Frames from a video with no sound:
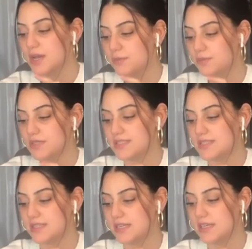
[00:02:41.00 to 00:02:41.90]

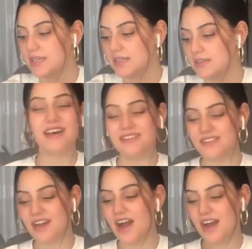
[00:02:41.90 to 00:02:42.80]
pristine. Not
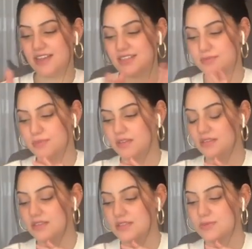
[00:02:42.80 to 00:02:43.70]
the highest
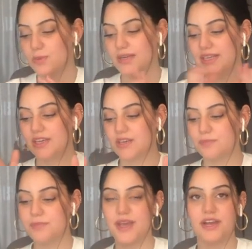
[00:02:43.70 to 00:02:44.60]
mountains when you
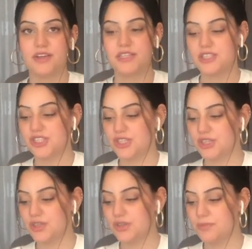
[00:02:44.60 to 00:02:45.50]
compare it to